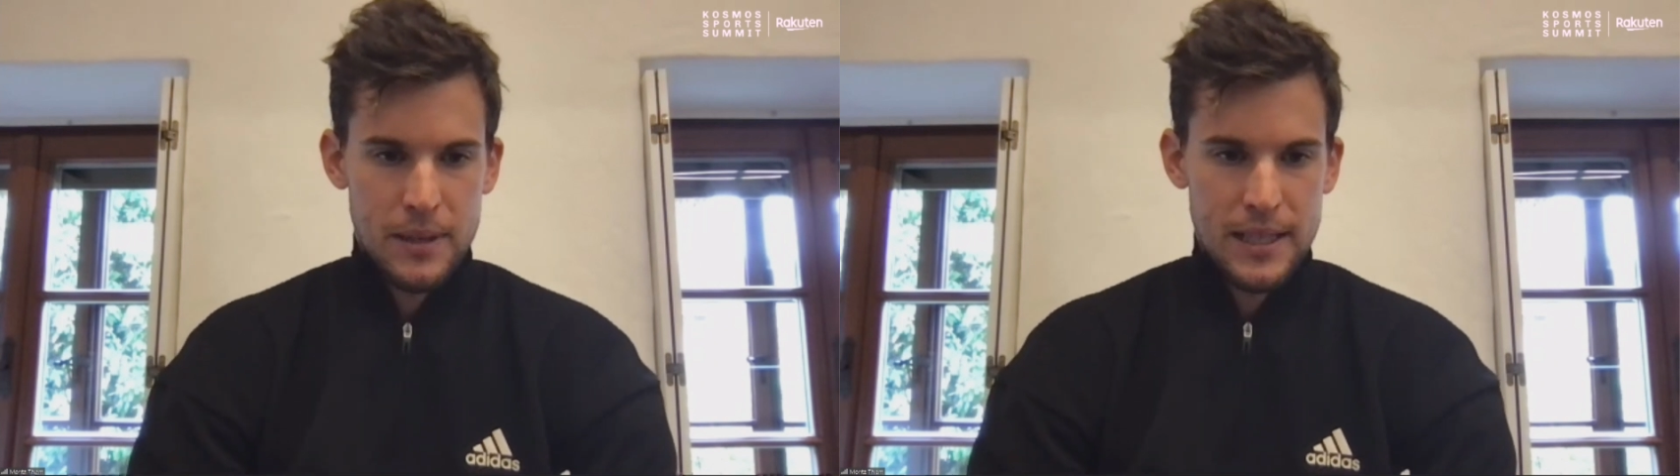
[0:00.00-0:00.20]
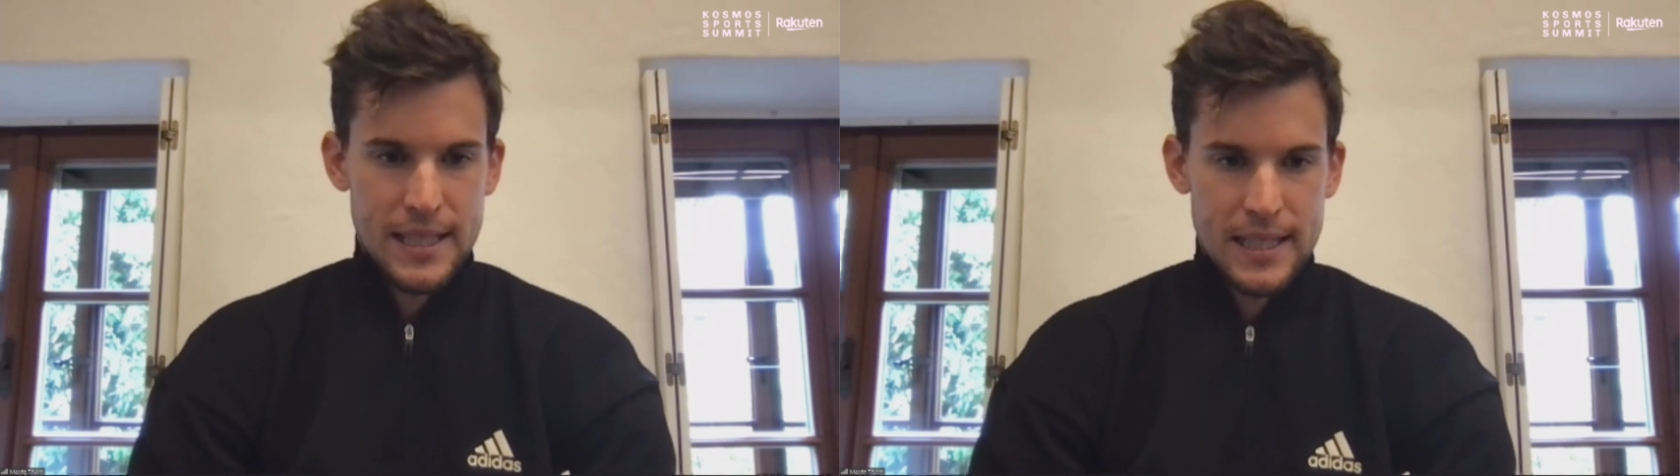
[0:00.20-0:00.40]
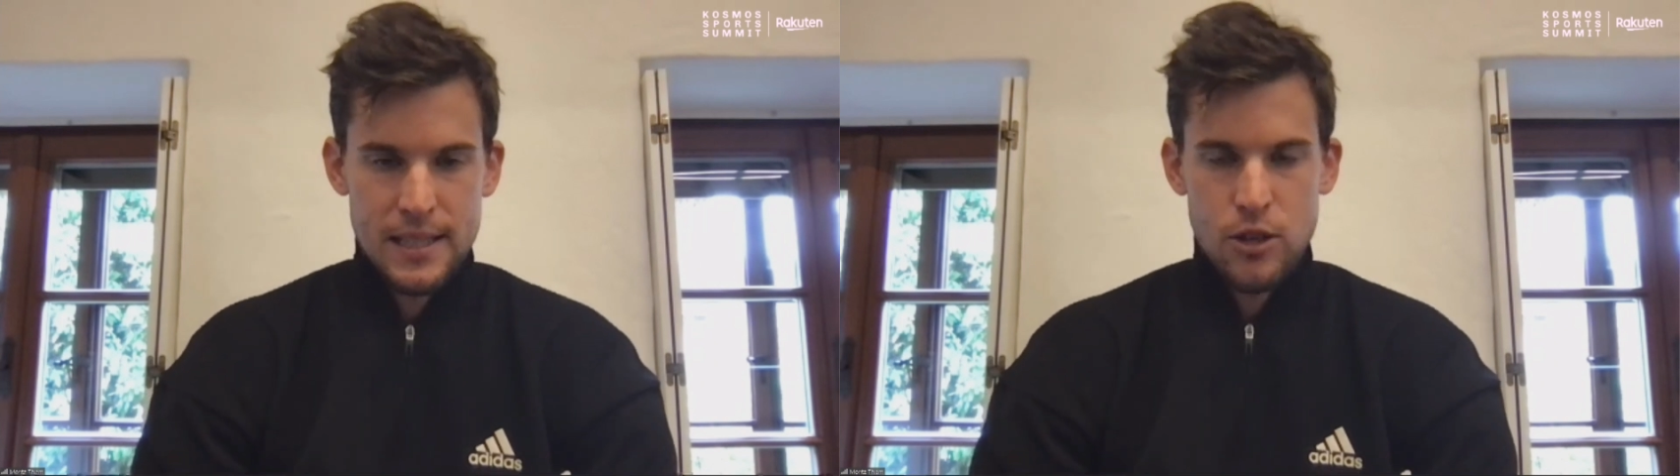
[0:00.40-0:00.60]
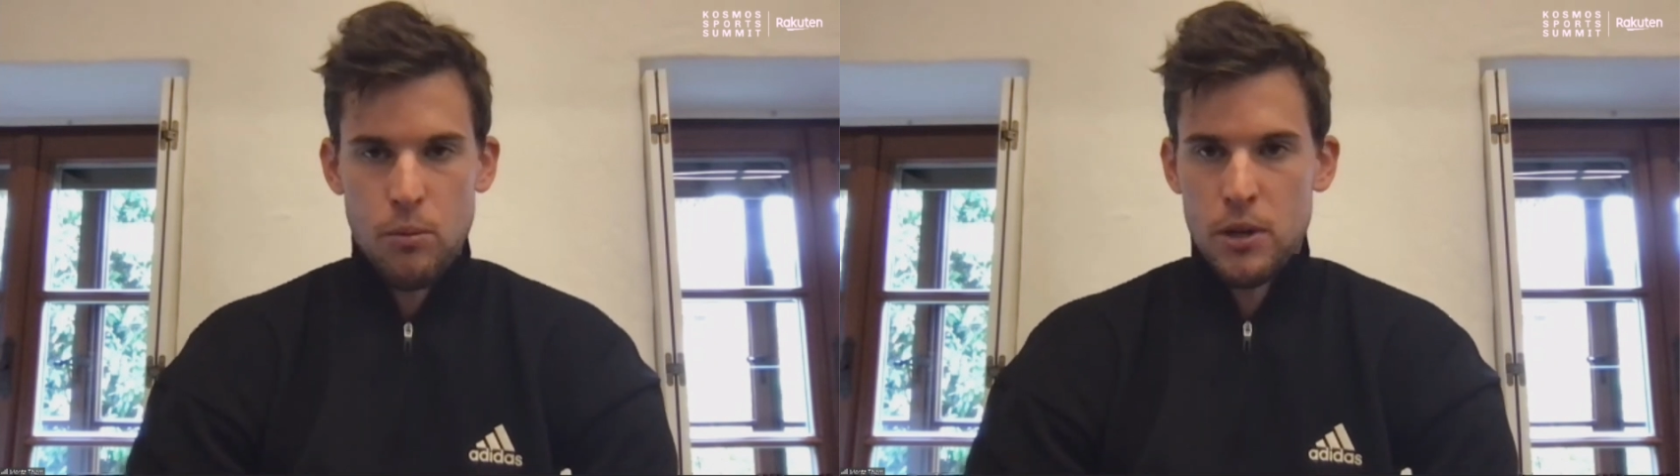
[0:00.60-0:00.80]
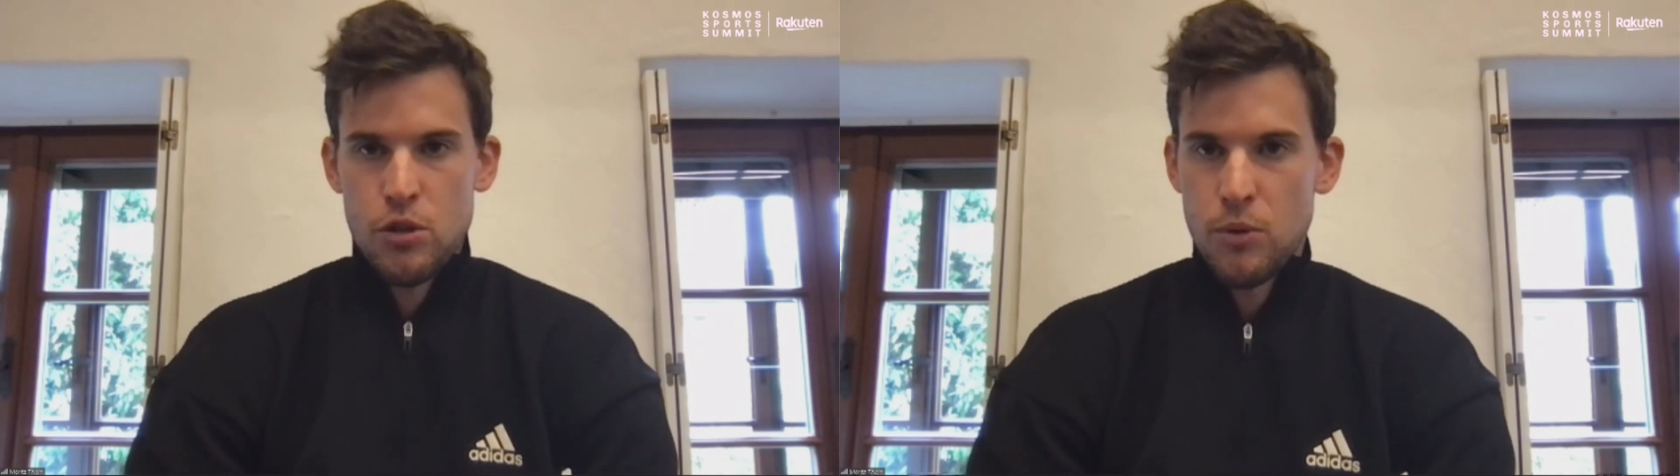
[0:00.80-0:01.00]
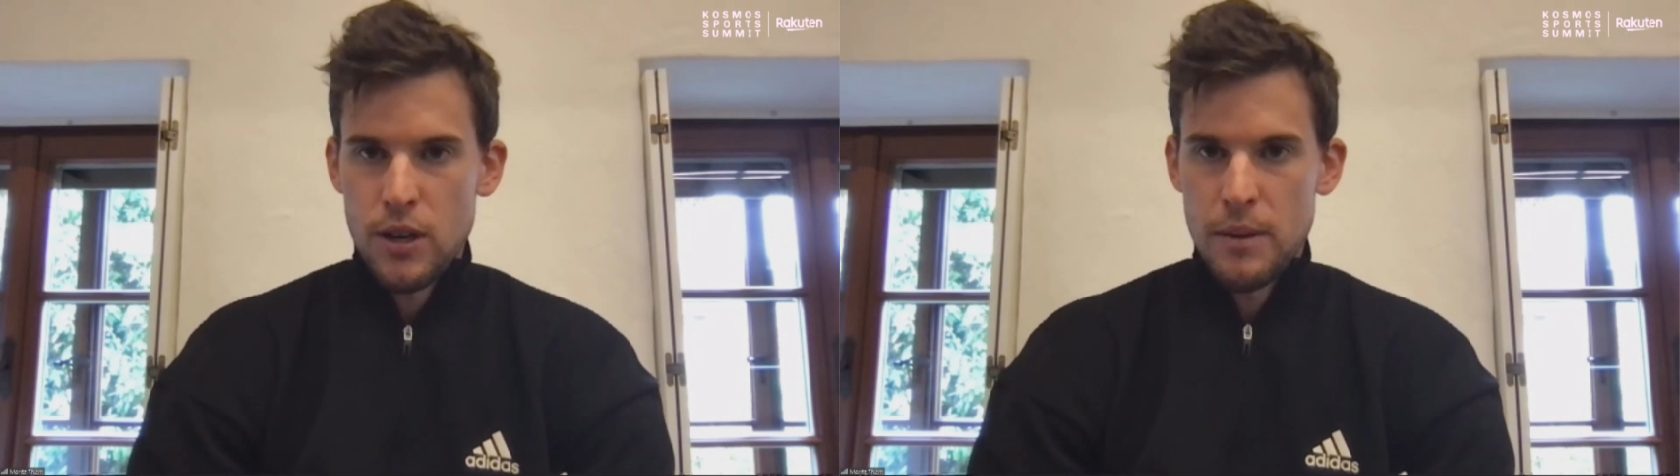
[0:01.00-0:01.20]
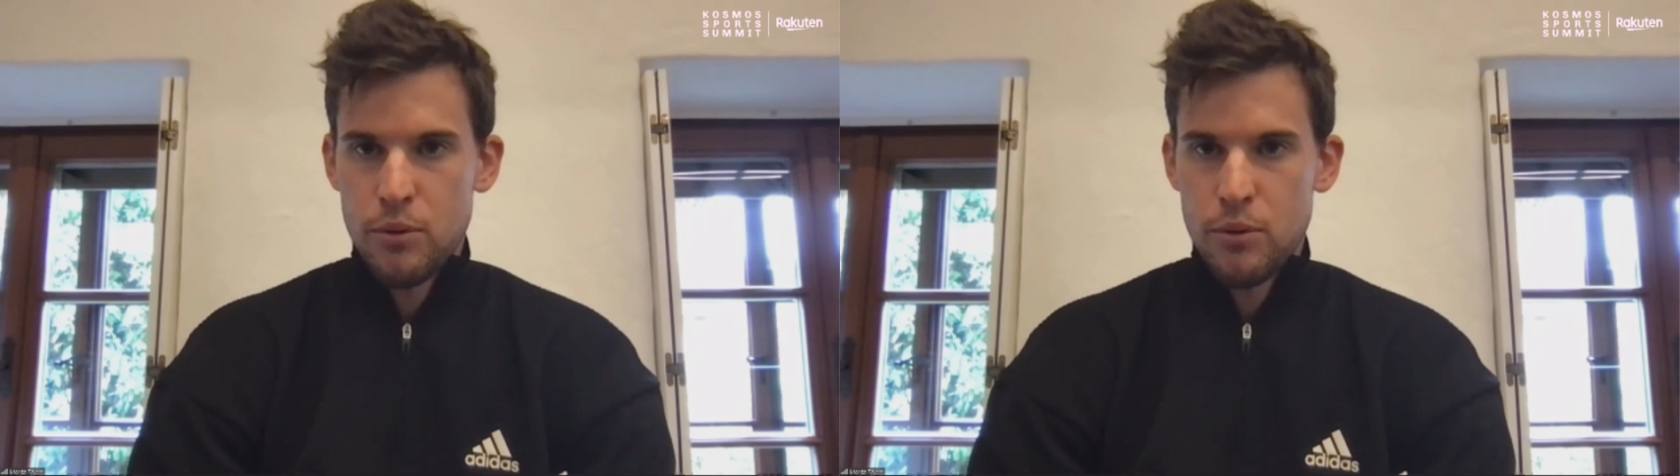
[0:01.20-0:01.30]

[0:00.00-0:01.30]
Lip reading: it's so much more